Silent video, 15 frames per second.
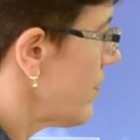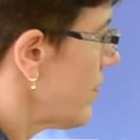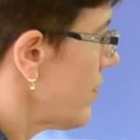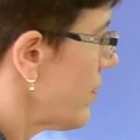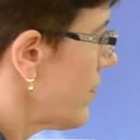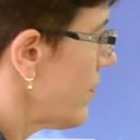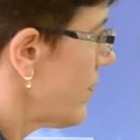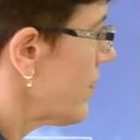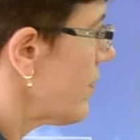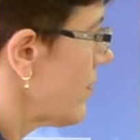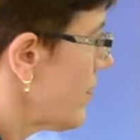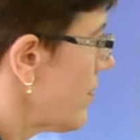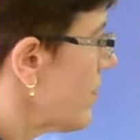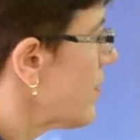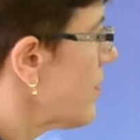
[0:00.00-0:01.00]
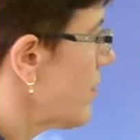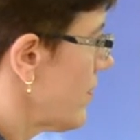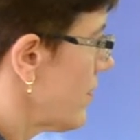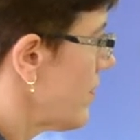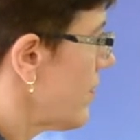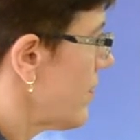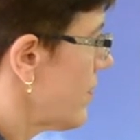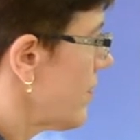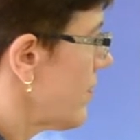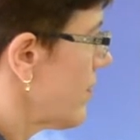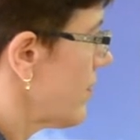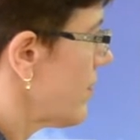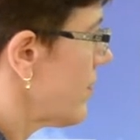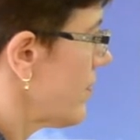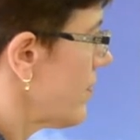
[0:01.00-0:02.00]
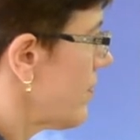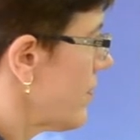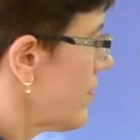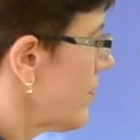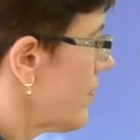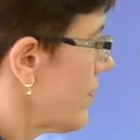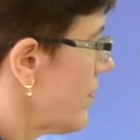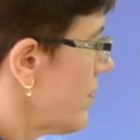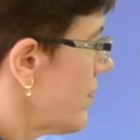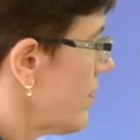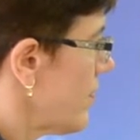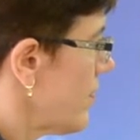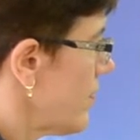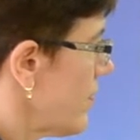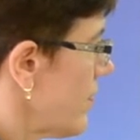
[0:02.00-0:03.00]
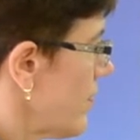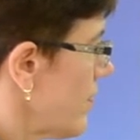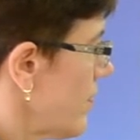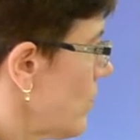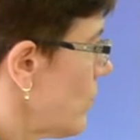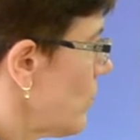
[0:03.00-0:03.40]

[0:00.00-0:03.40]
(silent)